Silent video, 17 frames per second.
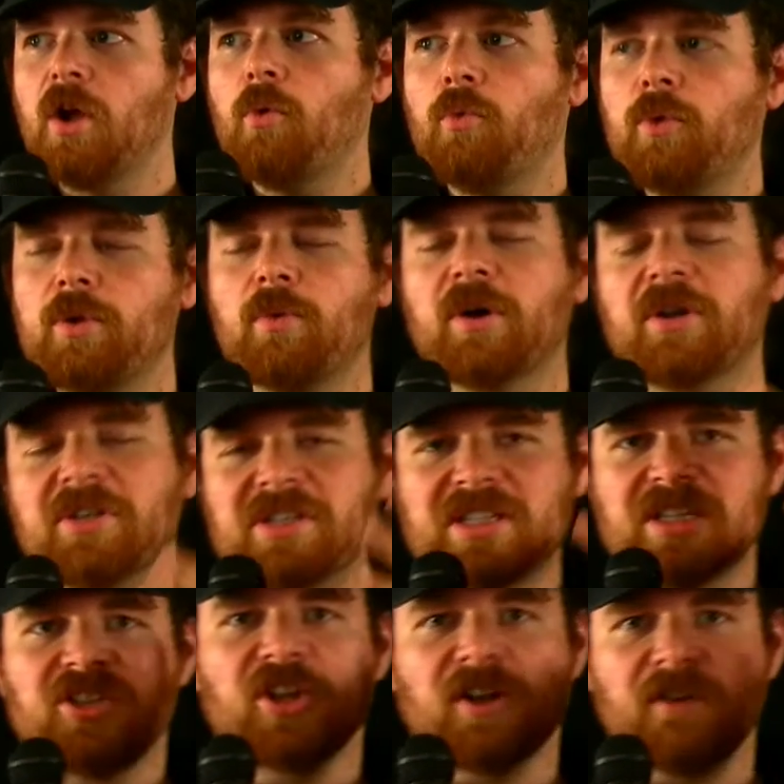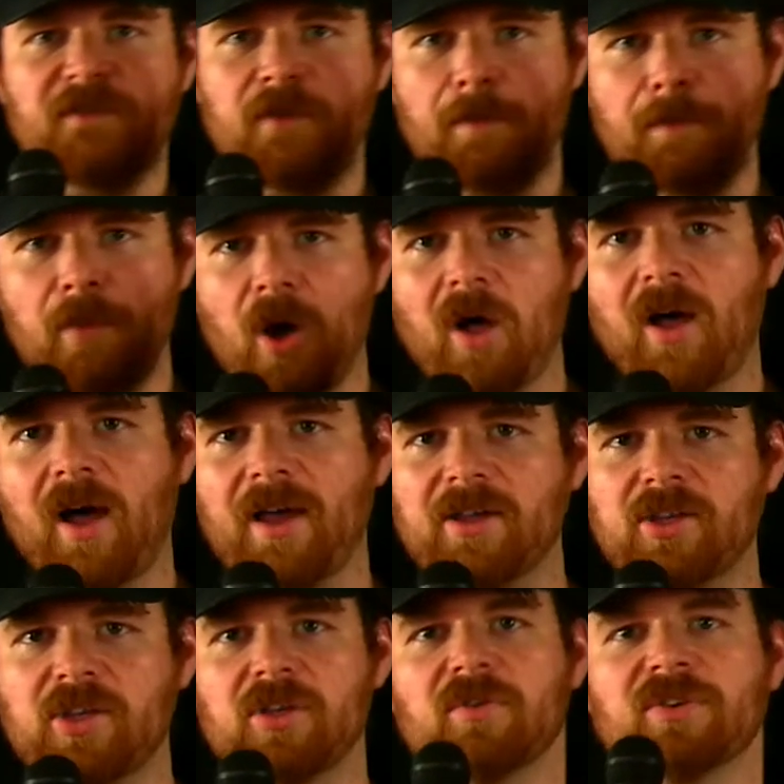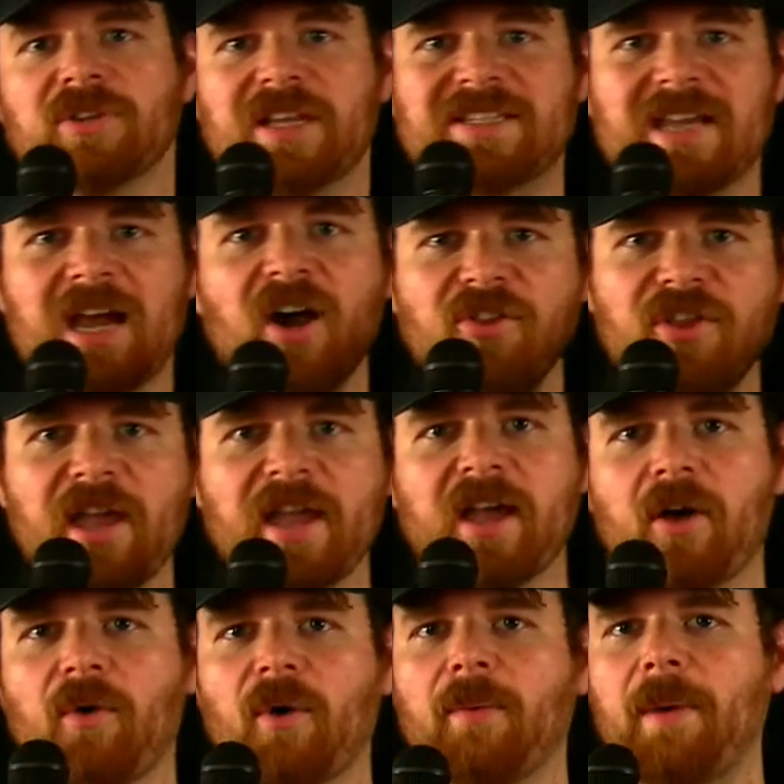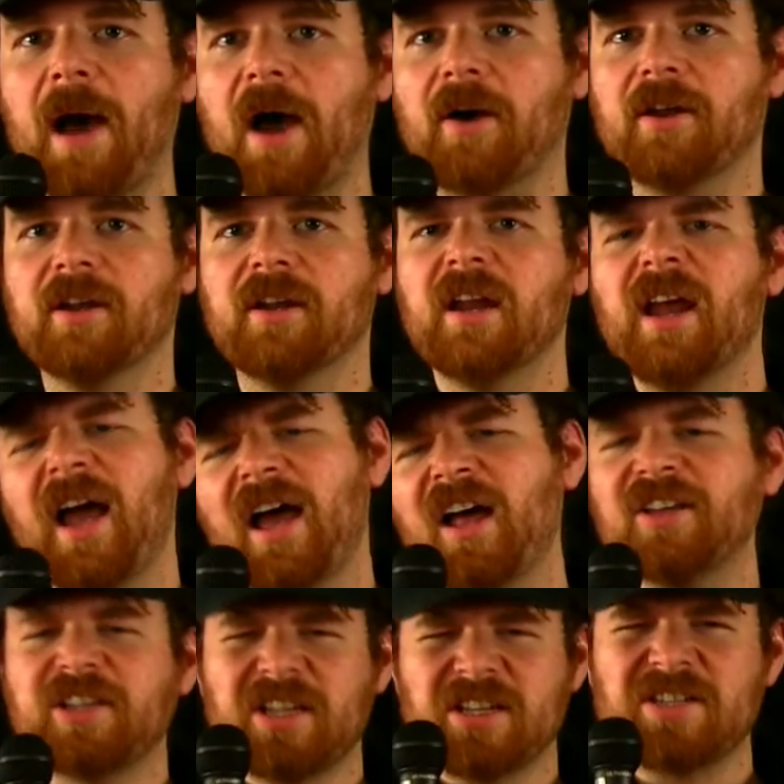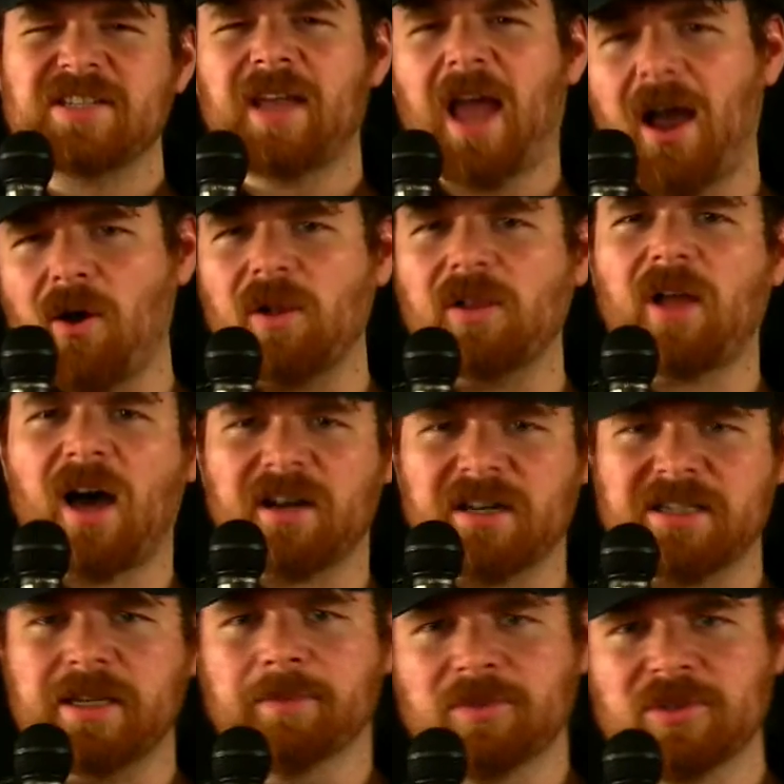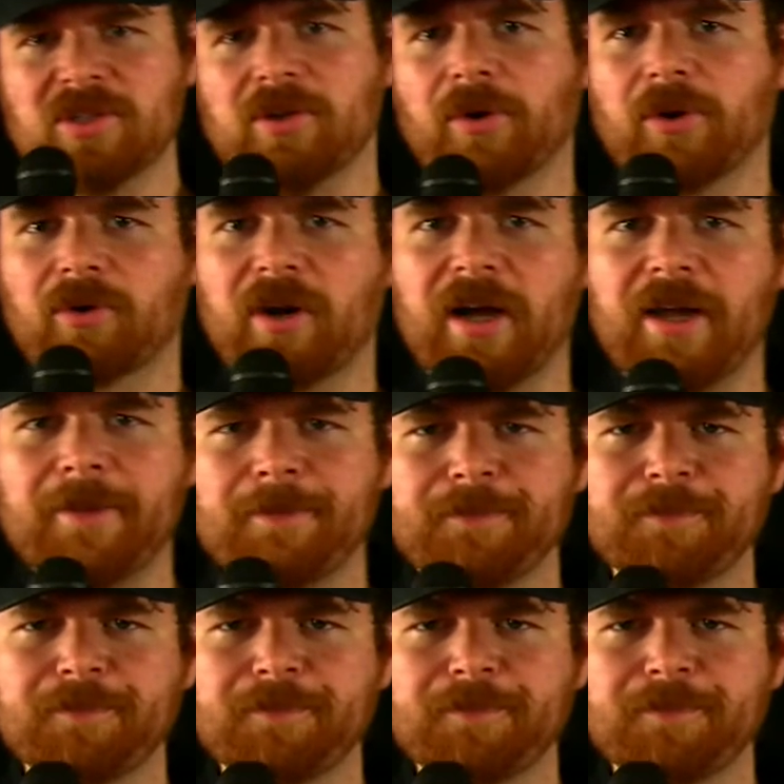We want to see their football IQ, and that's how they go about it. And I think this is how a lot of teams do it, right?